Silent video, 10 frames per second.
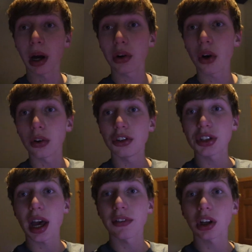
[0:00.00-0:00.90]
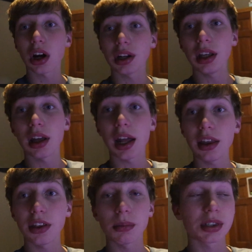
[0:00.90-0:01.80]
I don't know, just haven't caught
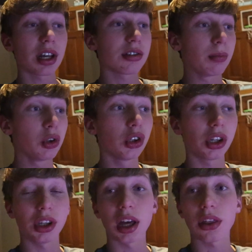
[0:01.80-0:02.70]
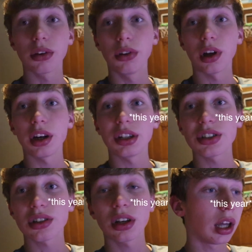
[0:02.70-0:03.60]
anything besides a bluegill yet through the
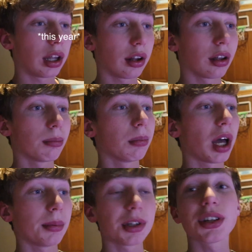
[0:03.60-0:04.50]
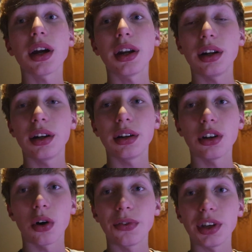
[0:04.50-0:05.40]
ice, and I'm excited to
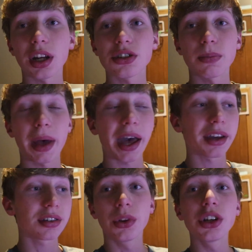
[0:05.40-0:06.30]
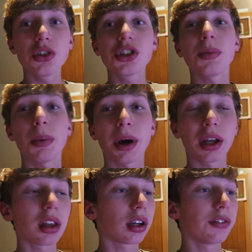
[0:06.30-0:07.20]
hopefully catch some bass. There used to be
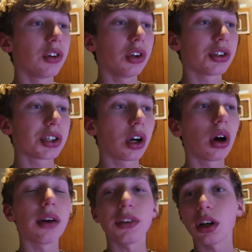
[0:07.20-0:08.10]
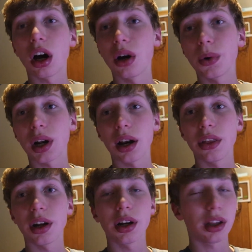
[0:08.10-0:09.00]
pike like a few years ago. I haven't caught one out of
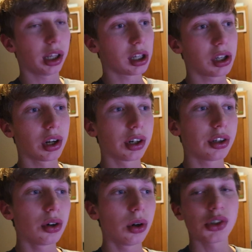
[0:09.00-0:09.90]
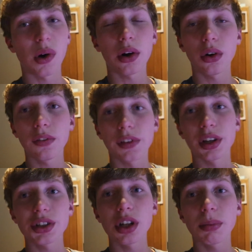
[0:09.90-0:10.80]
there in like a year or two, so I don't know if there
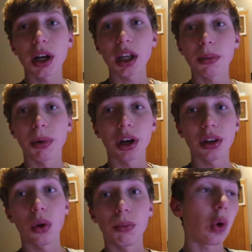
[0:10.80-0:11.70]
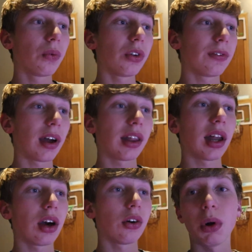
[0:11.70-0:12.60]
is still pike, but we'll hopefully find that out.